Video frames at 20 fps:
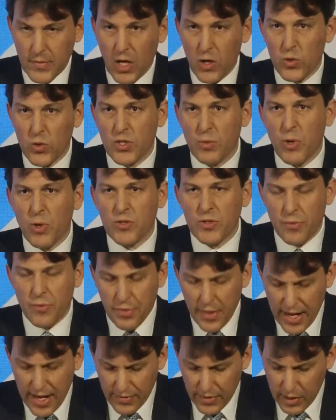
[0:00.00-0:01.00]
I also want to
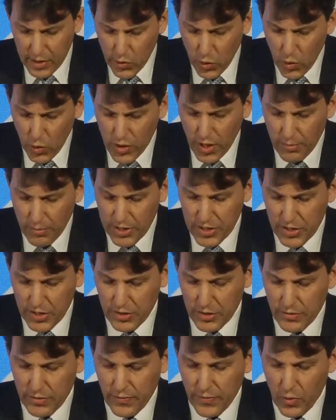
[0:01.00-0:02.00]
thank the Law
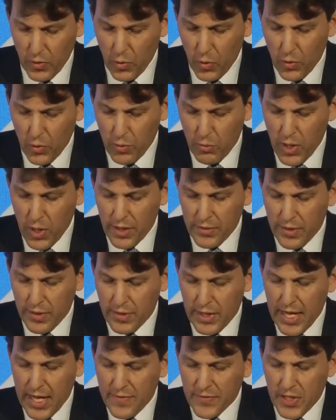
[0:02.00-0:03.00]
Commission for all the work
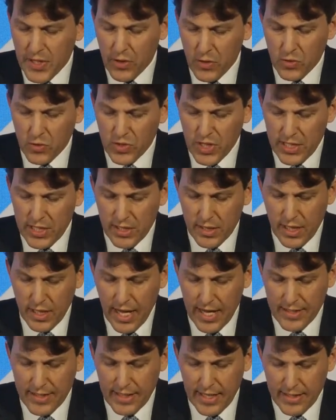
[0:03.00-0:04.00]
that they've done on digital
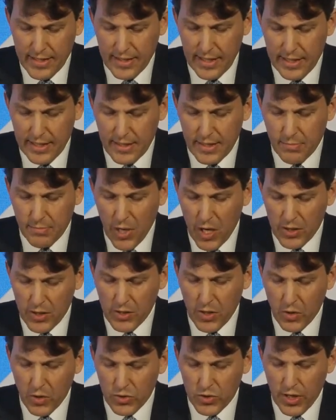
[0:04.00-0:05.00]
assets and
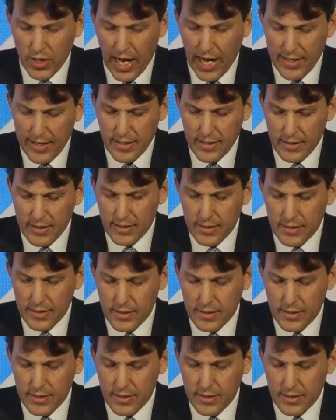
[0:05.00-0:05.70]
smart contracts.